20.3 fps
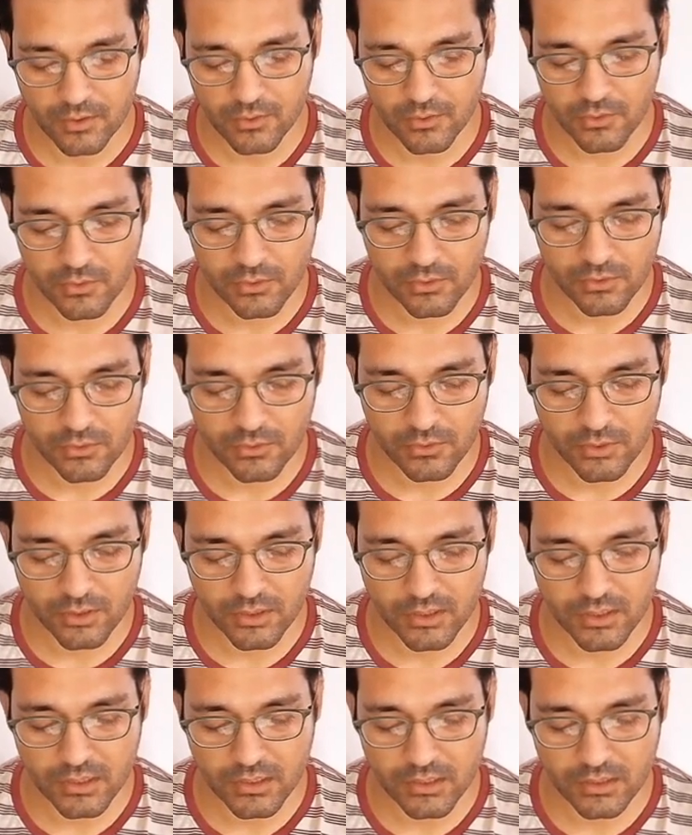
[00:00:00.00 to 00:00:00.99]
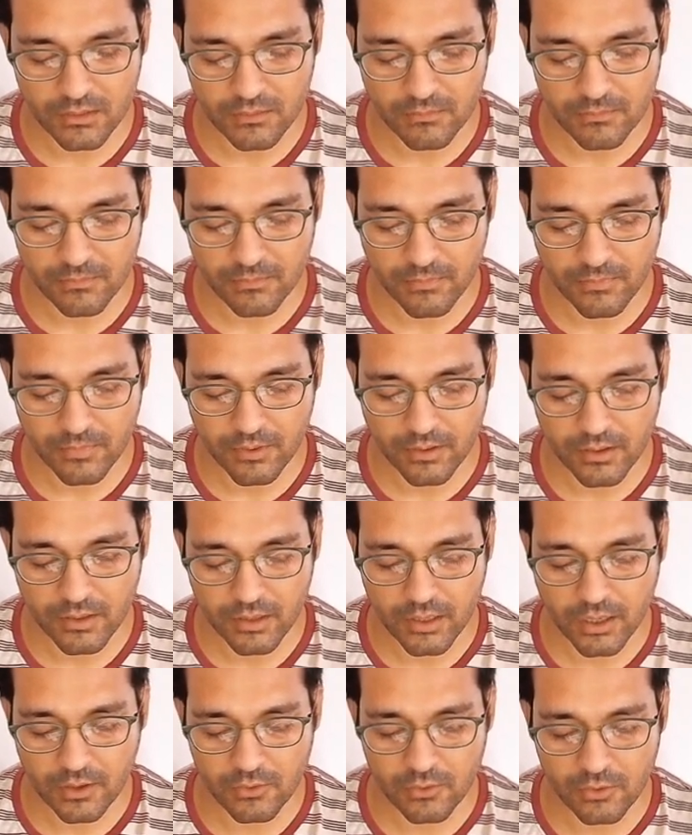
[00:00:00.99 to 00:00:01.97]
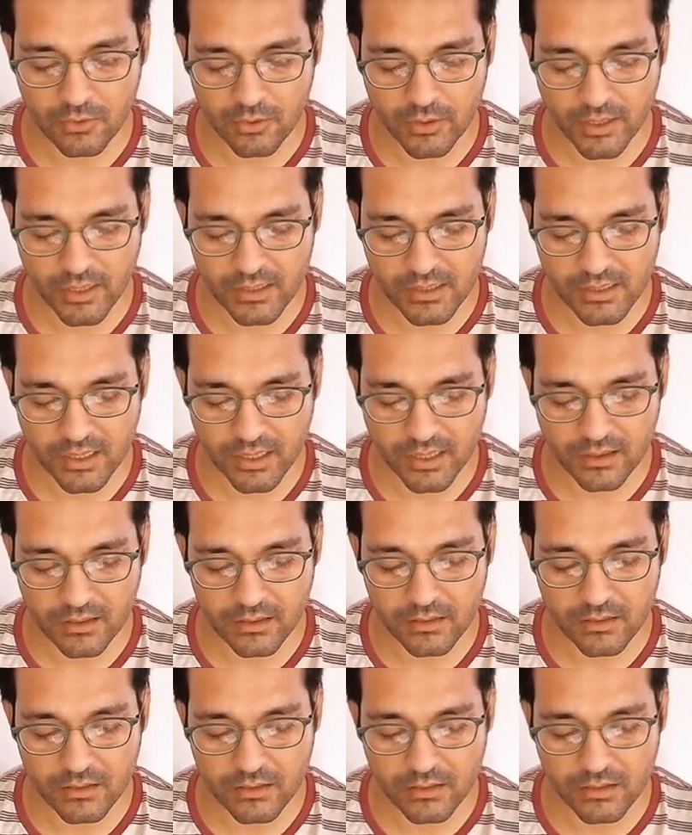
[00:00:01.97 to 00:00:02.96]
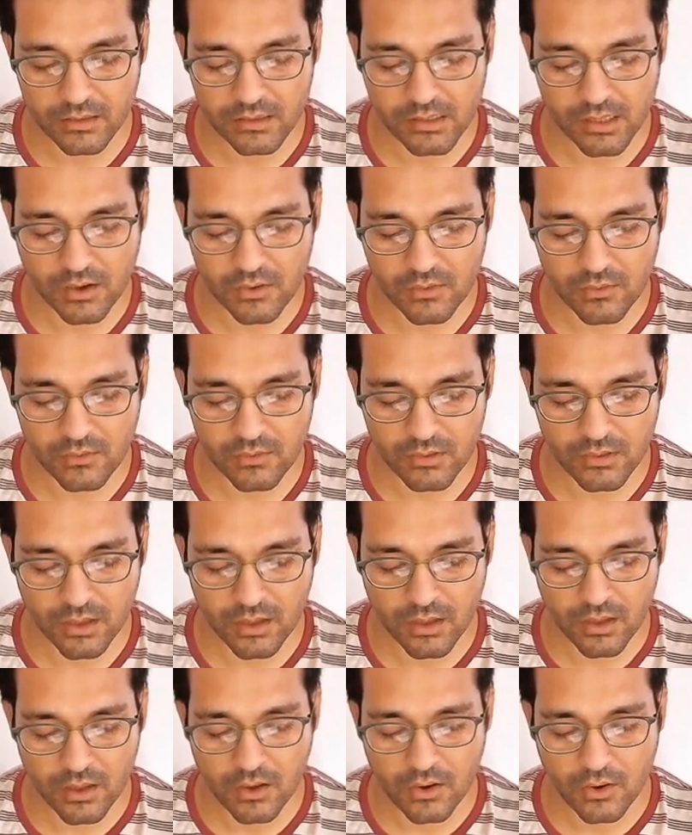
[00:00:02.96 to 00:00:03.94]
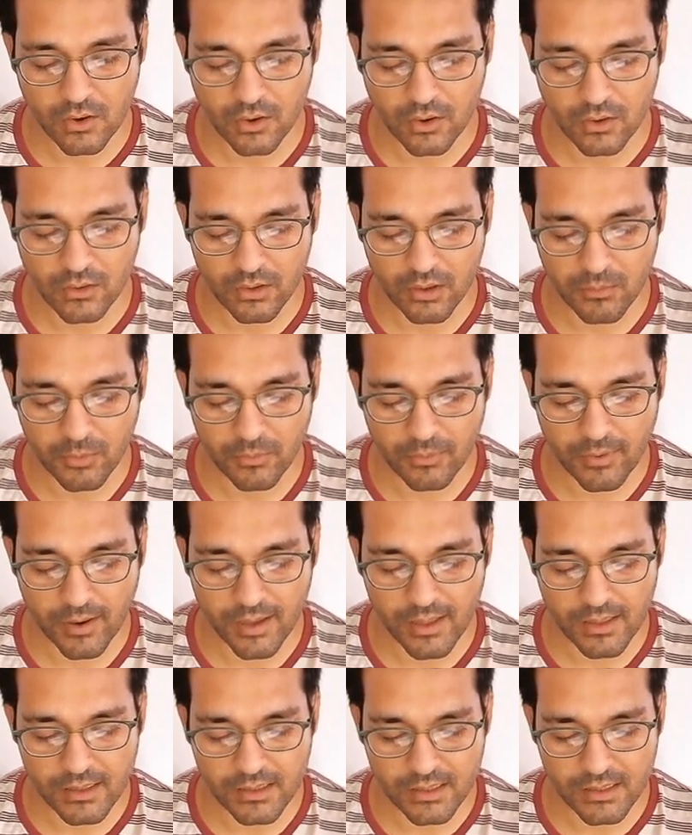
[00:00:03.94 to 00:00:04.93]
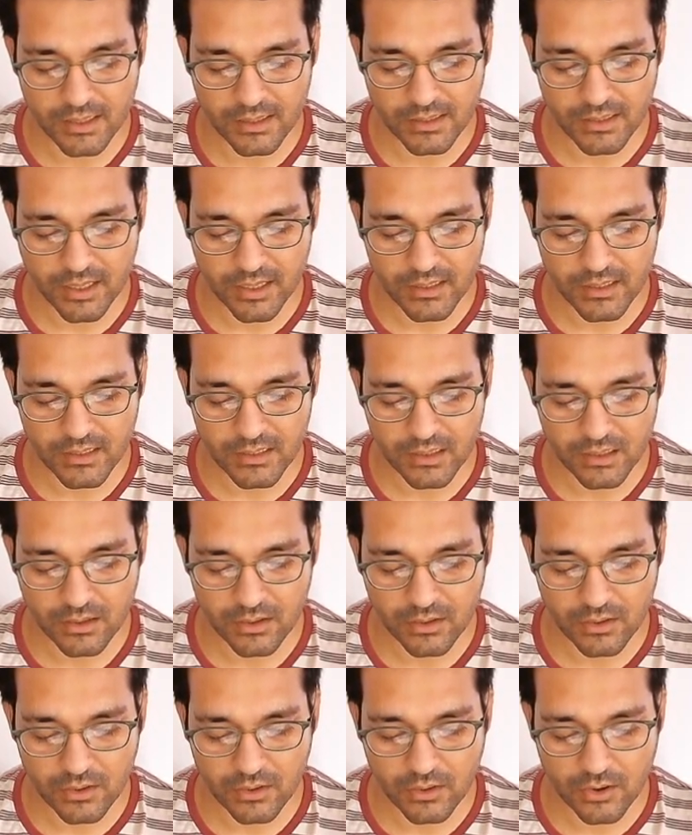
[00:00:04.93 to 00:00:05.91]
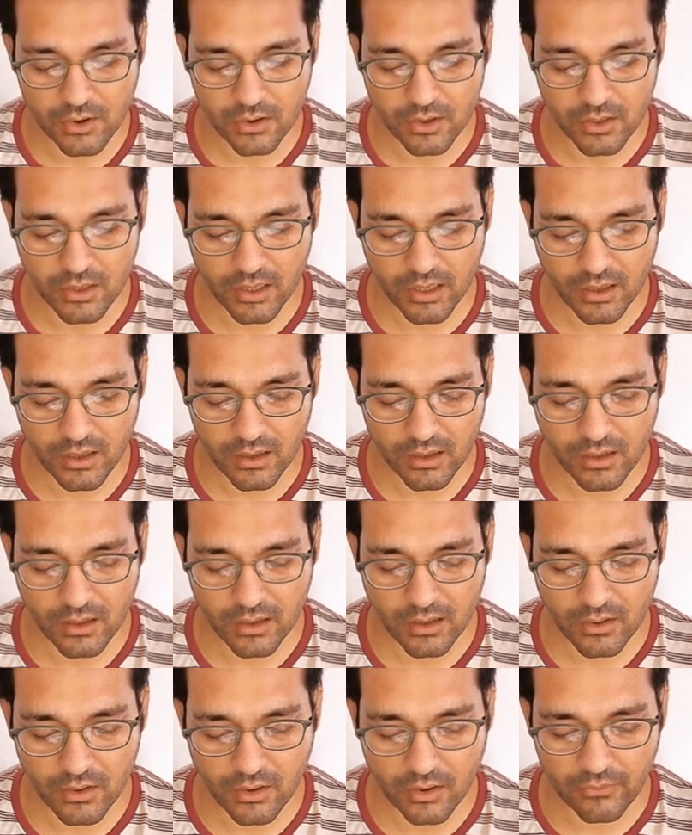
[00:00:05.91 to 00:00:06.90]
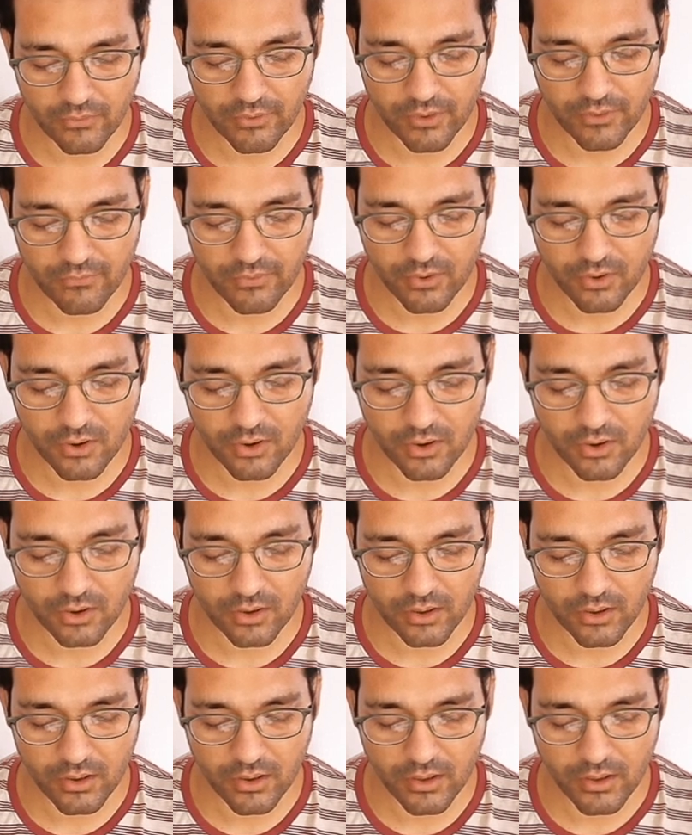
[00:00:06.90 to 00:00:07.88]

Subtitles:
Note to the teacher, download and share the sounds on the mobile such as croaking of a frog,